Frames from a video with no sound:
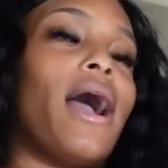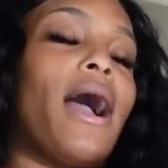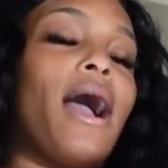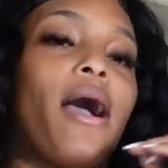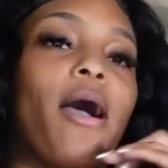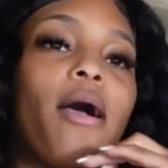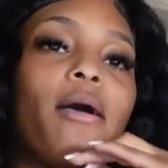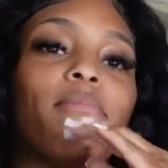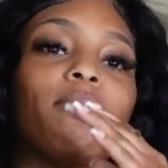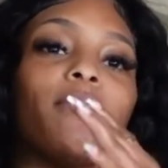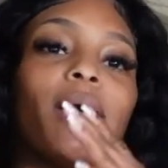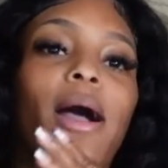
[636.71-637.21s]

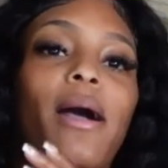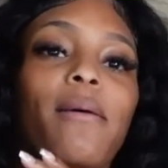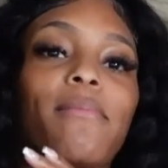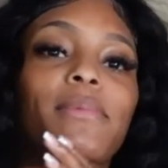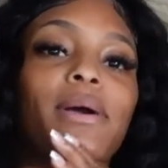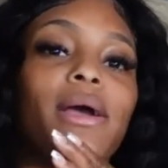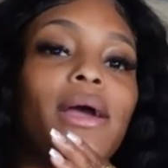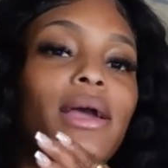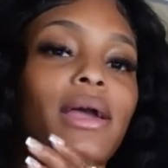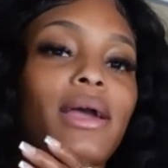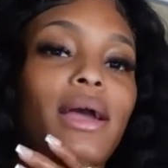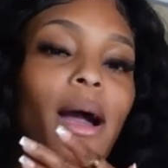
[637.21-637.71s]
i'm i'm
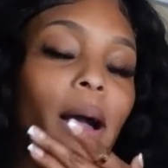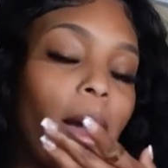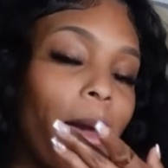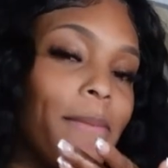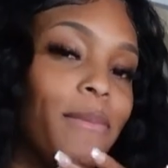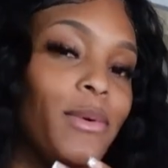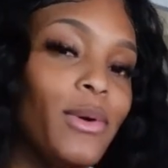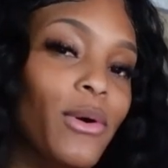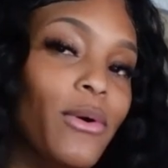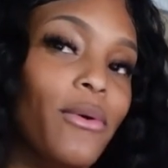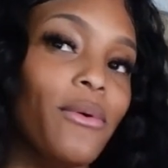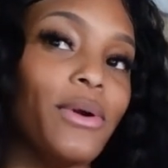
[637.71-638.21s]

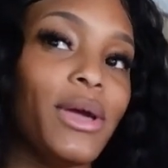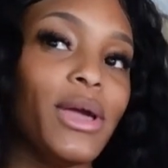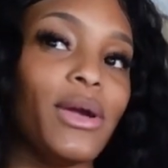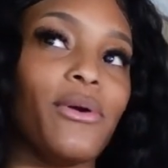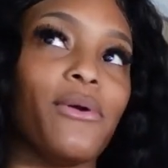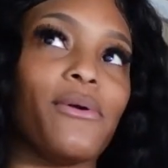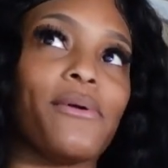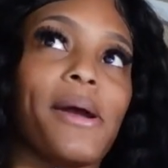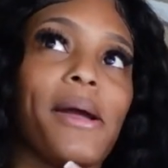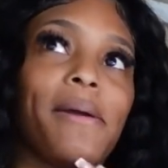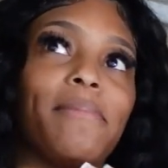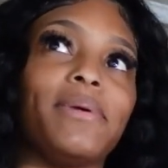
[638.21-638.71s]
i'm going
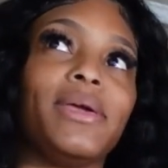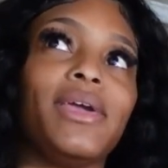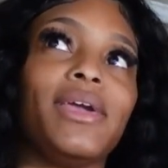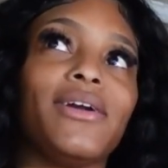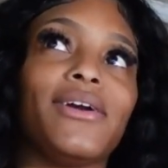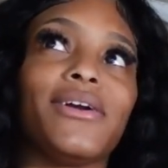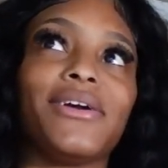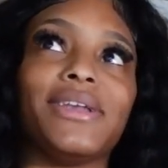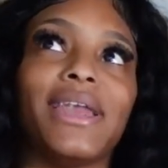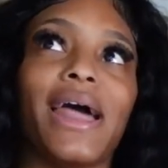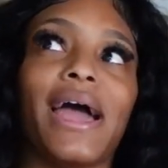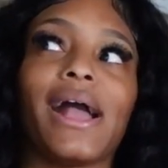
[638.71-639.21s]
or i'm
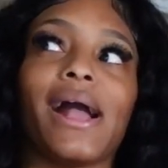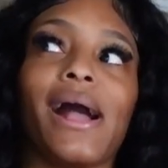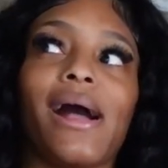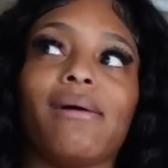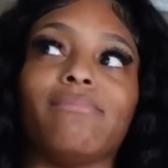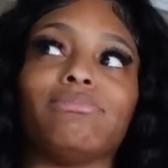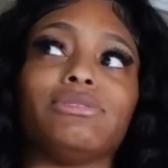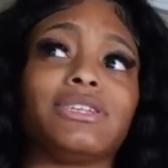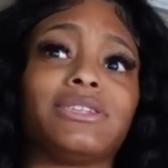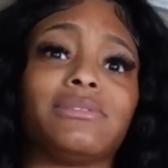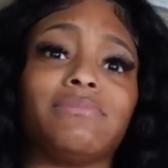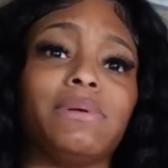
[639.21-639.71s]
here like
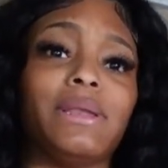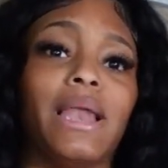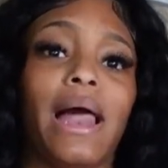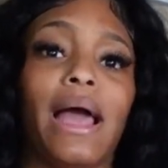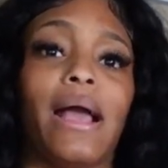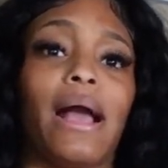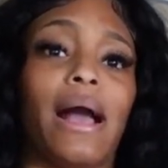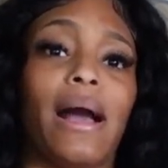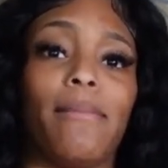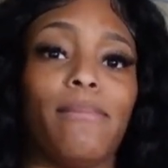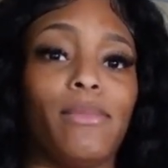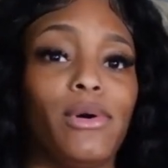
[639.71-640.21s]
i'm just be
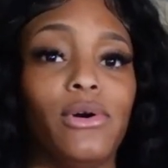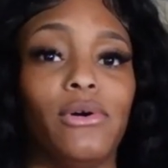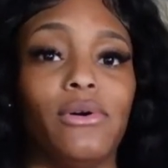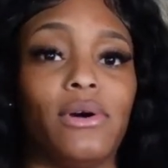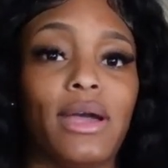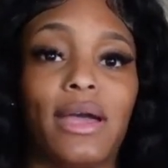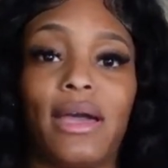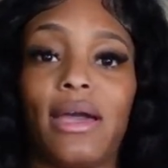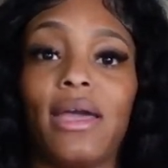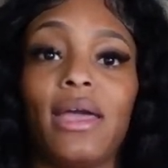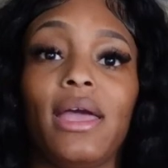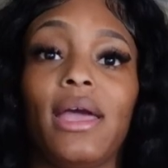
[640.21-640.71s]
like i'm
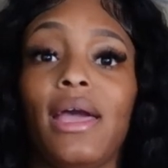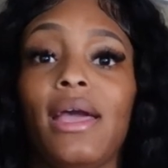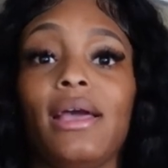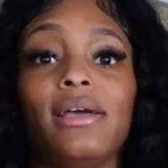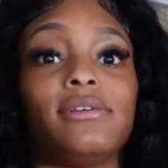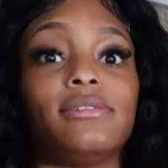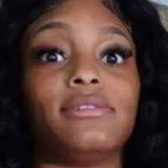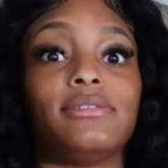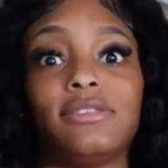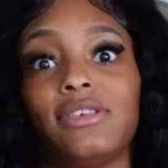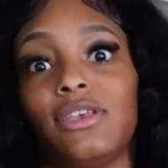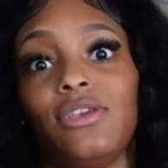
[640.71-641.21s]
going
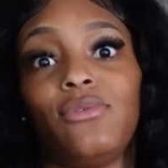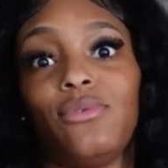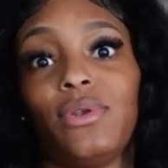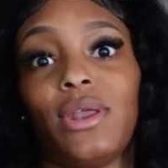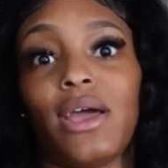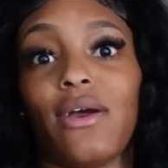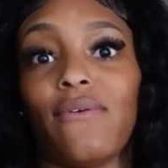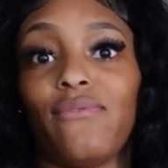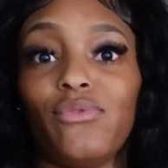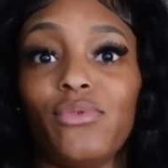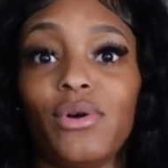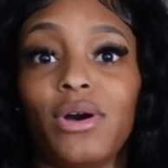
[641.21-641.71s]
see you
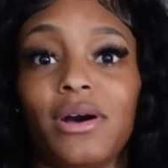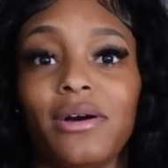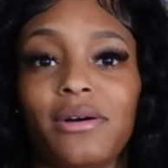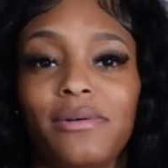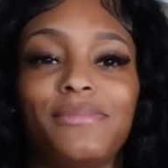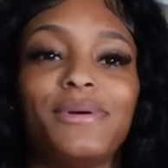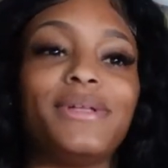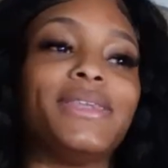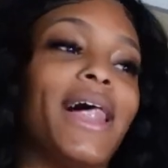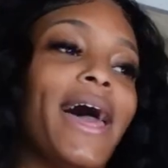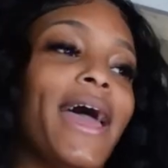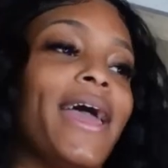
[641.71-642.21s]
there if you come
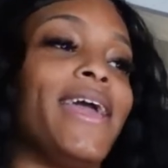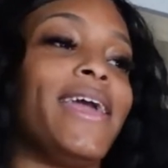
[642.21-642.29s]
like